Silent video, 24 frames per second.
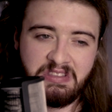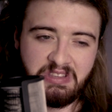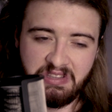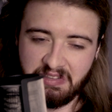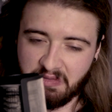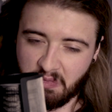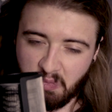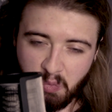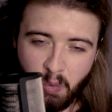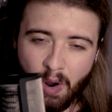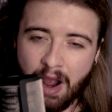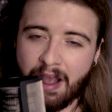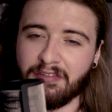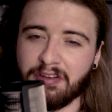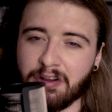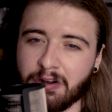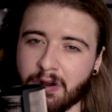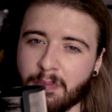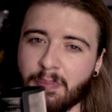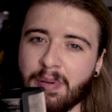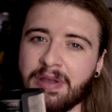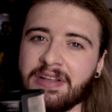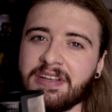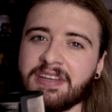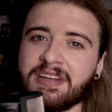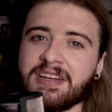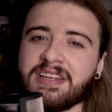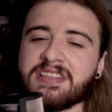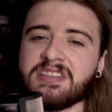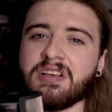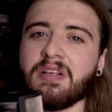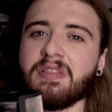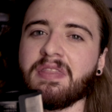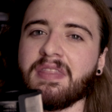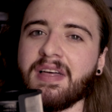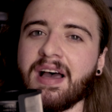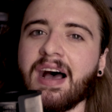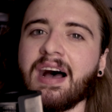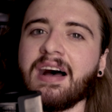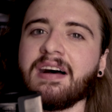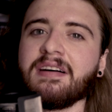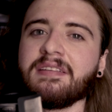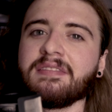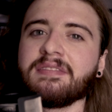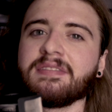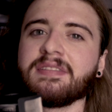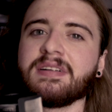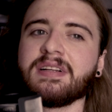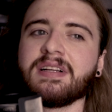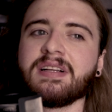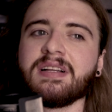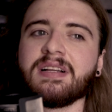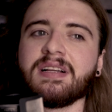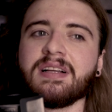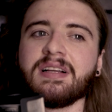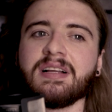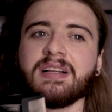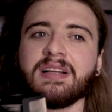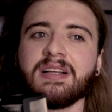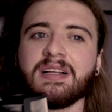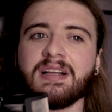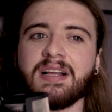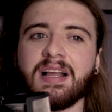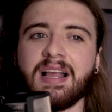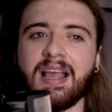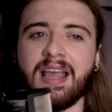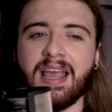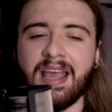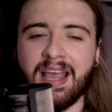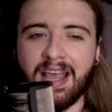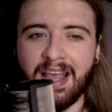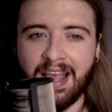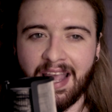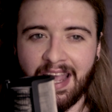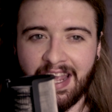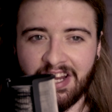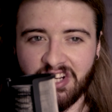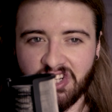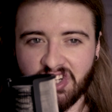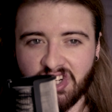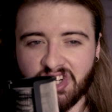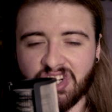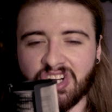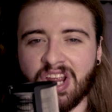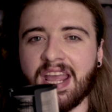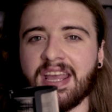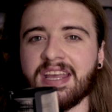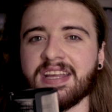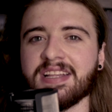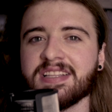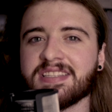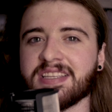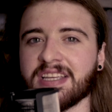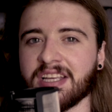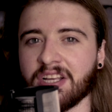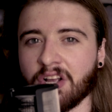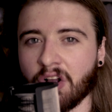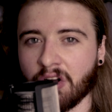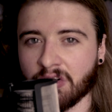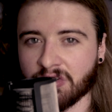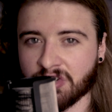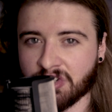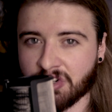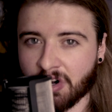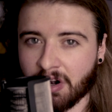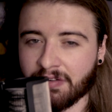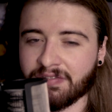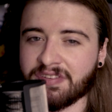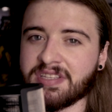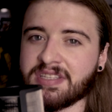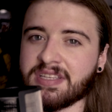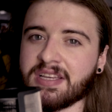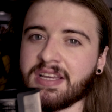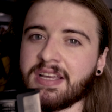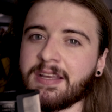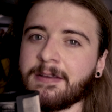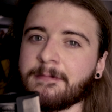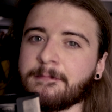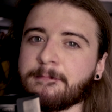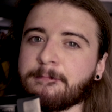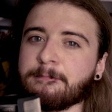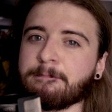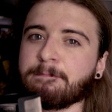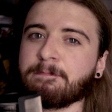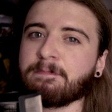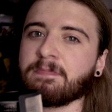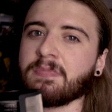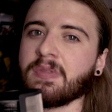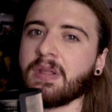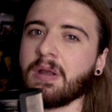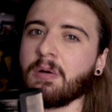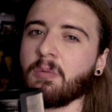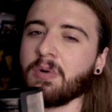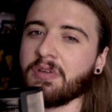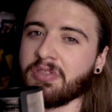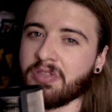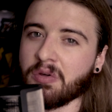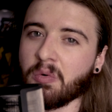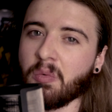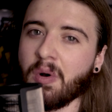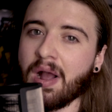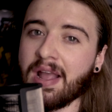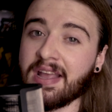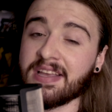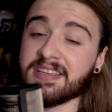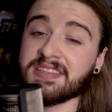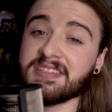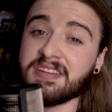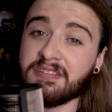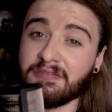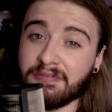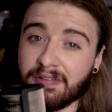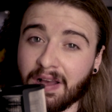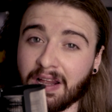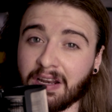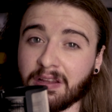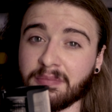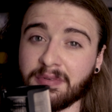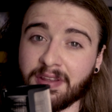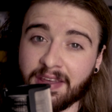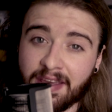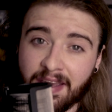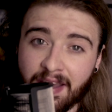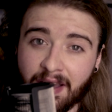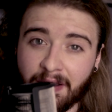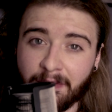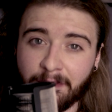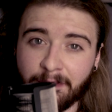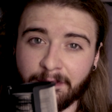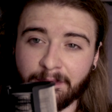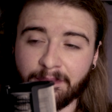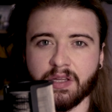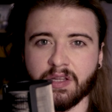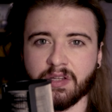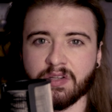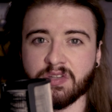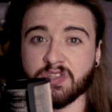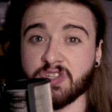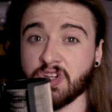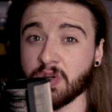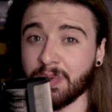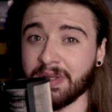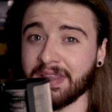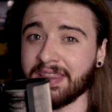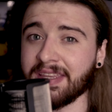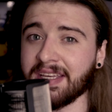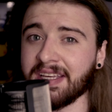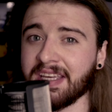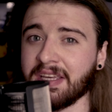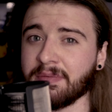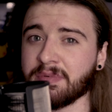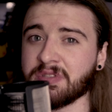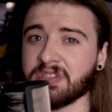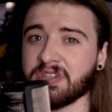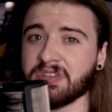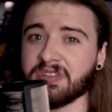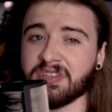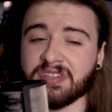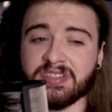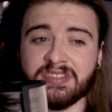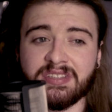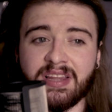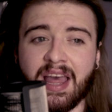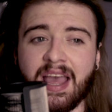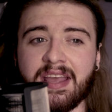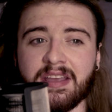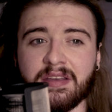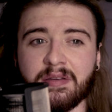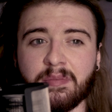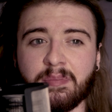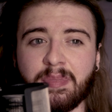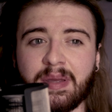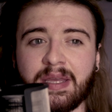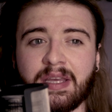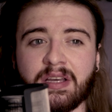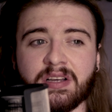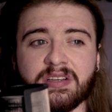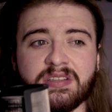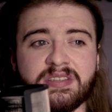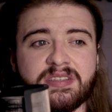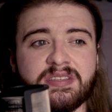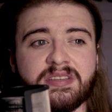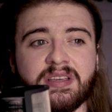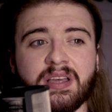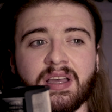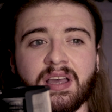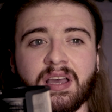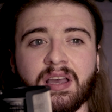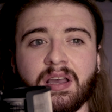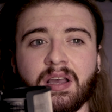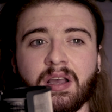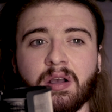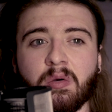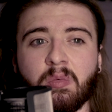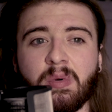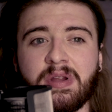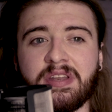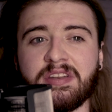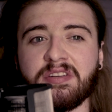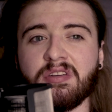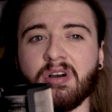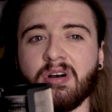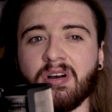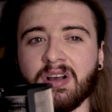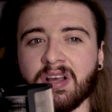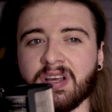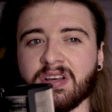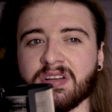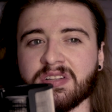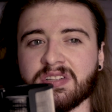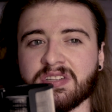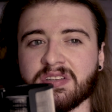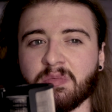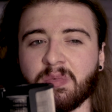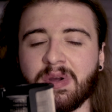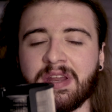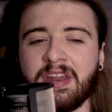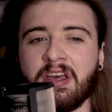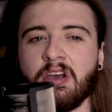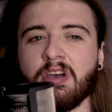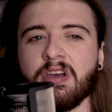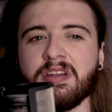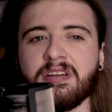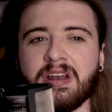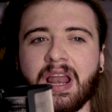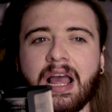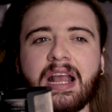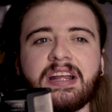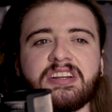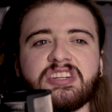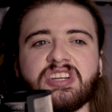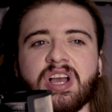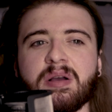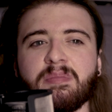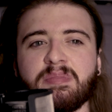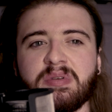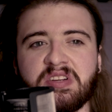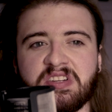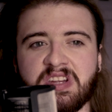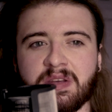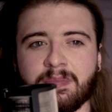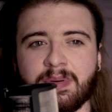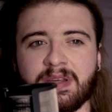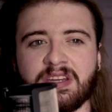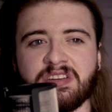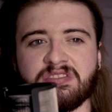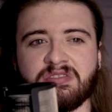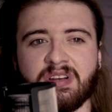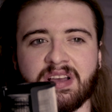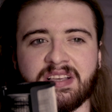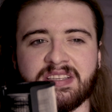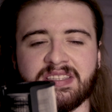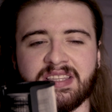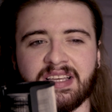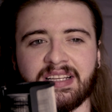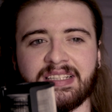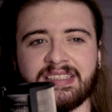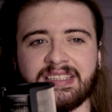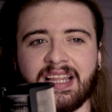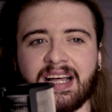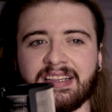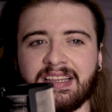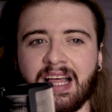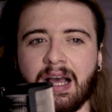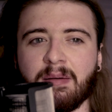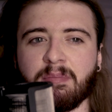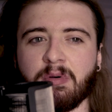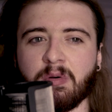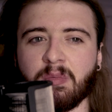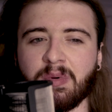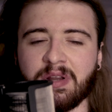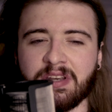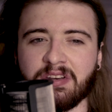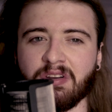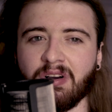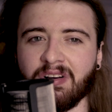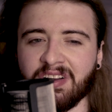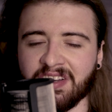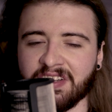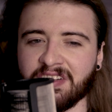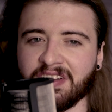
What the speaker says: Whatever your opinion is on that, it shades in controversy with the way it's developed here. Do we think he was going to stay? Because we'd heard like championship interest, things like that, but we'd not heard